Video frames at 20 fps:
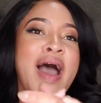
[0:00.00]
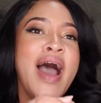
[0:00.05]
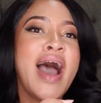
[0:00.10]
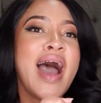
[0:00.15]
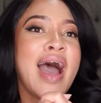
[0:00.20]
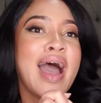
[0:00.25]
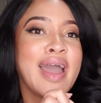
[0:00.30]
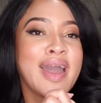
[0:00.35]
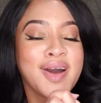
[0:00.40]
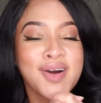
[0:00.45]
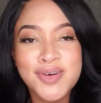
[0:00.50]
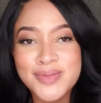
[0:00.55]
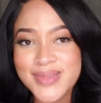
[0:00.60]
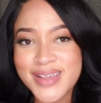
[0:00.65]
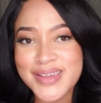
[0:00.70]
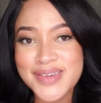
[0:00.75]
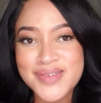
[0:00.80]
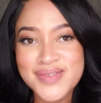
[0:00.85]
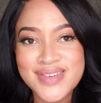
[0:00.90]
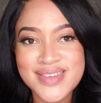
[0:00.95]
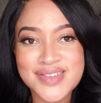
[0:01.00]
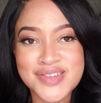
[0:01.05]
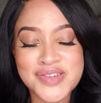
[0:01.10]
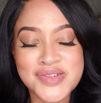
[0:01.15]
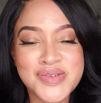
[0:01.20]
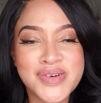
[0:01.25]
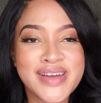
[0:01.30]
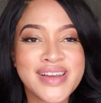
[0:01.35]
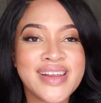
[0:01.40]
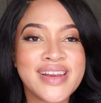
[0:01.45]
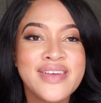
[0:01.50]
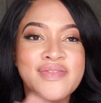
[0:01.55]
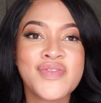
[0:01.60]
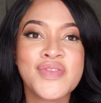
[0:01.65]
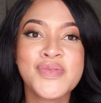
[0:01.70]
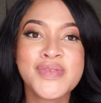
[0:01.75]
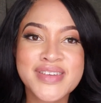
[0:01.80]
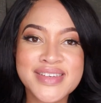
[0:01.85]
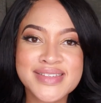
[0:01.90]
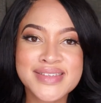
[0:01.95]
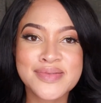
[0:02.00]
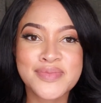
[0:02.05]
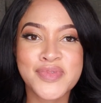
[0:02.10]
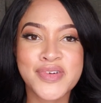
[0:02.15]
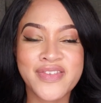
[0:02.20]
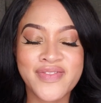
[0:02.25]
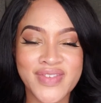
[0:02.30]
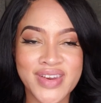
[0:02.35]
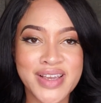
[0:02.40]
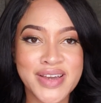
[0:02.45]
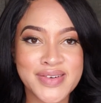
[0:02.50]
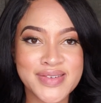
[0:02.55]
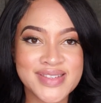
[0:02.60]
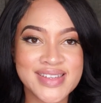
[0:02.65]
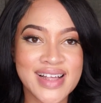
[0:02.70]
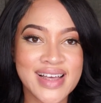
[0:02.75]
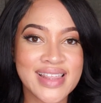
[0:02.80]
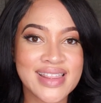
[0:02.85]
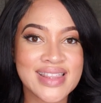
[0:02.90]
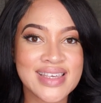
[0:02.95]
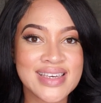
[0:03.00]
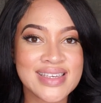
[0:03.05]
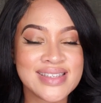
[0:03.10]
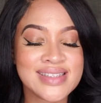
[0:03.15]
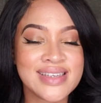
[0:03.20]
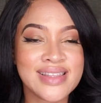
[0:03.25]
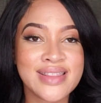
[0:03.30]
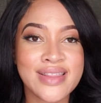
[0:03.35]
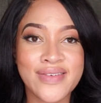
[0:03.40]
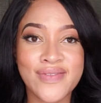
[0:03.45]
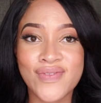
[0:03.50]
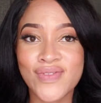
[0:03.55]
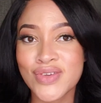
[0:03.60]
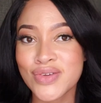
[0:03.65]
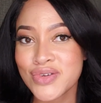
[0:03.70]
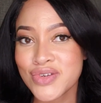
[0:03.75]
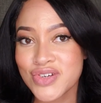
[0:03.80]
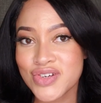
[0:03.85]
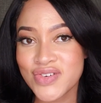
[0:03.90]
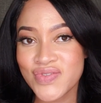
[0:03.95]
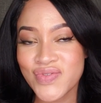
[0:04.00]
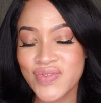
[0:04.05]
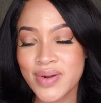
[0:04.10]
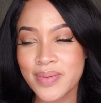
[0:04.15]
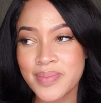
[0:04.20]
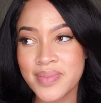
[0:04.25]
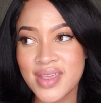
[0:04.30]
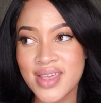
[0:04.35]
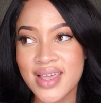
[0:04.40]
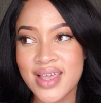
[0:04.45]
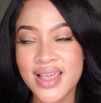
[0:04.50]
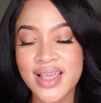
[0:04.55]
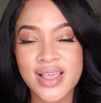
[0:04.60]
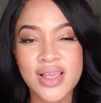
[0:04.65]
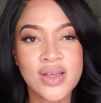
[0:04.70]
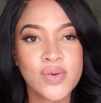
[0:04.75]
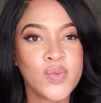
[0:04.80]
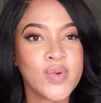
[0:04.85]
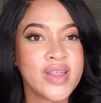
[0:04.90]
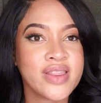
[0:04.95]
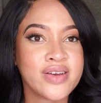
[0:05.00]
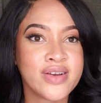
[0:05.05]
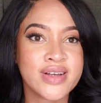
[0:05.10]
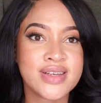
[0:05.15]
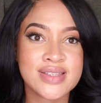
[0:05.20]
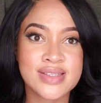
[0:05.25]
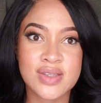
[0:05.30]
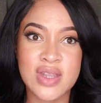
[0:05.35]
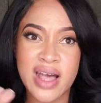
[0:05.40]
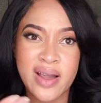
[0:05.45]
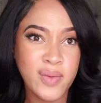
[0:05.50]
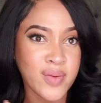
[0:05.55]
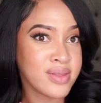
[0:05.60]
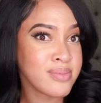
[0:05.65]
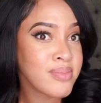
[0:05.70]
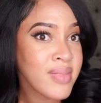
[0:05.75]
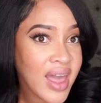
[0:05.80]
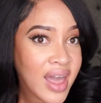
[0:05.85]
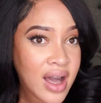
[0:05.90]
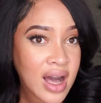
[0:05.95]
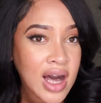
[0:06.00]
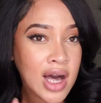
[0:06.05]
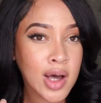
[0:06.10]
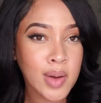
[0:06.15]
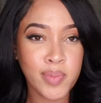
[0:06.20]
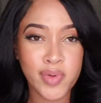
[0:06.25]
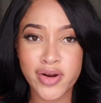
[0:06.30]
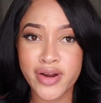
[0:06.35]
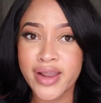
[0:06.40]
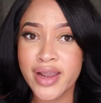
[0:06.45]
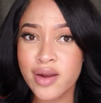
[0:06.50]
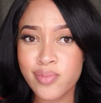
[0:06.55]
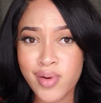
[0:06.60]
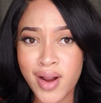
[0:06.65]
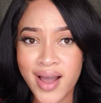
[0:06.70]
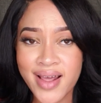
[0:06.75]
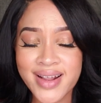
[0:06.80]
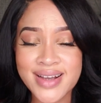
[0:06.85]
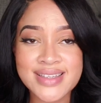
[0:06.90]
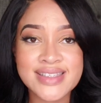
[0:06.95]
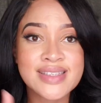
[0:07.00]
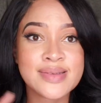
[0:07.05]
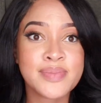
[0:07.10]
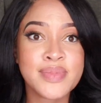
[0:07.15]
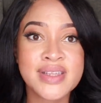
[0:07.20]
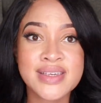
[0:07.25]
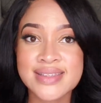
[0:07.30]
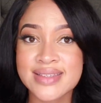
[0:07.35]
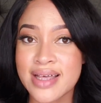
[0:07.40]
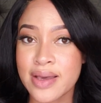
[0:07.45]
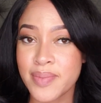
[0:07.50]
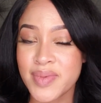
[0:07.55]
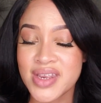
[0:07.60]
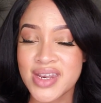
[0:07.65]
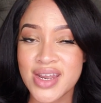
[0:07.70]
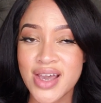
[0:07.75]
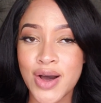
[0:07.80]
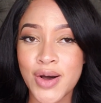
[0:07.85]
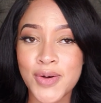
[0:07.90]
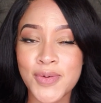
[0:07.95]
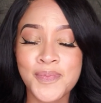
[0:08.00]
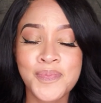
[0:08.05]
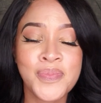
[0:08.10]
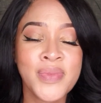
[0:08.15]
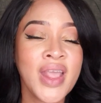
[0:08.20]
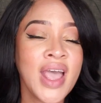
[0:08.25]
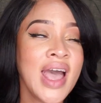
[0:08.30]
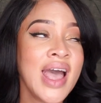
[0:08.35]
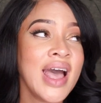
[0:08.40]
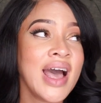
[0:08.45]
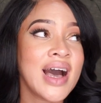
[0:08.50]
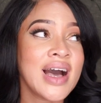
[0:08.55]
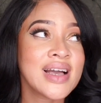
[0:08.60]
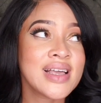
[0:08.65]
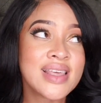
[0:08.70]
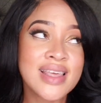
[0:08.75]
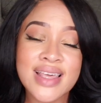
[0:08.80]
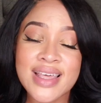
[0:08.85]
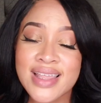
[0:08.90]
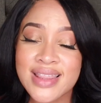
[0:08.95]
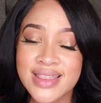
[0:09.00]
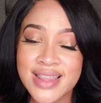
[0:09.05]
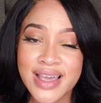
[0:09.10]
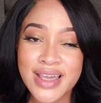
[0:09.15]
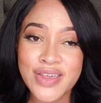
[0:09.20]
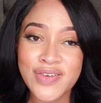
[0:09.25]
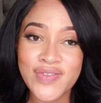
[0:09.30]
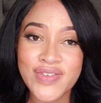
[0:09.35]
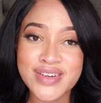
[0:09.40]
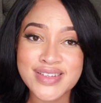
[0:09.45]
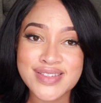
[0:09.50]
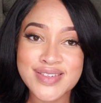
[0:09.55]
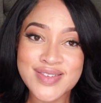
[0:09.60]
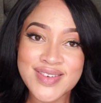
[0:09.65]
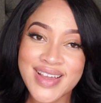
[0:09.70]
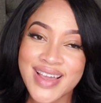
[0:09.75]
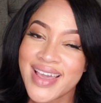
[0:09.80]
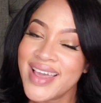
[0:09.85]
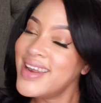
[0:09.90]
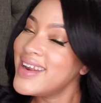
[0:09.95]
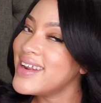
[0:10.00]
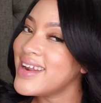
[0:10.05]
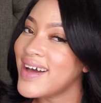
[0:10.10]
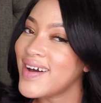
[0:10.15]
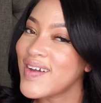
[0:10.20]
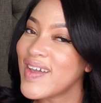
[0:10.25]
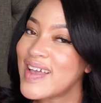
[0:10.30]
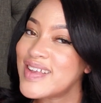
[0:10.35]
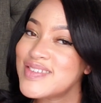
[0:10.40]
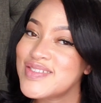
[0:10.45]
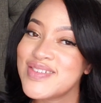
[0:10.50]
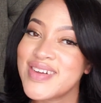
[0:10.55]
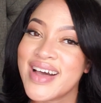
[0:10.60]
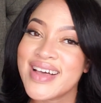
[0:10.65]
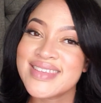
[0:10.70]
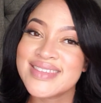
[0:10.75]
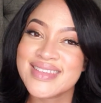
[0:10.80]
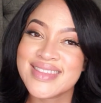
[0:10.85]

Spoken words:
I hope that you enjoyed it. If you want to see more videos like this in the future from me, whether it's like with makeup or hair products, please let me know. Again, thank you for tuning in, and I'll catch you guys